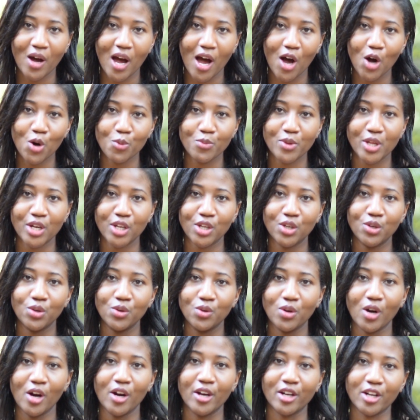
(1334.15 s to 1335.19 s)
I hope that
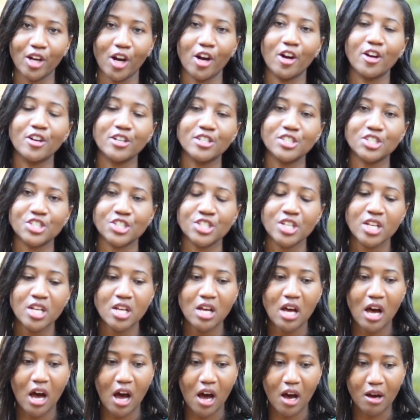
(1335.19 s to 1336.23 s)
you are encouraged
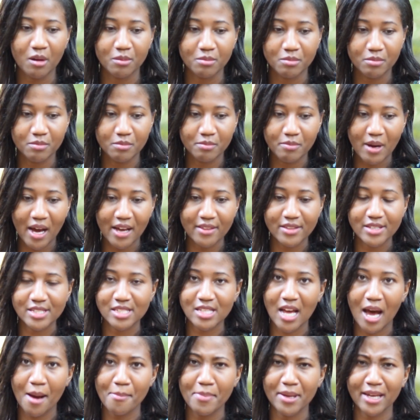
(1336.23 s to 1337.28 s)
by this
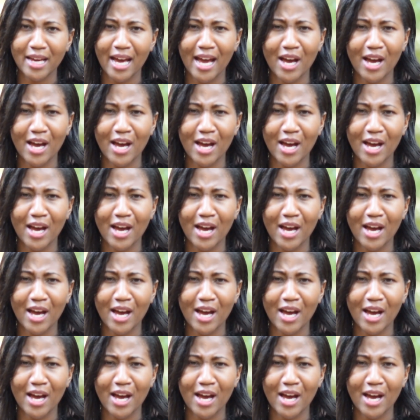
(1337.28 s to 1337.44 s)
topic.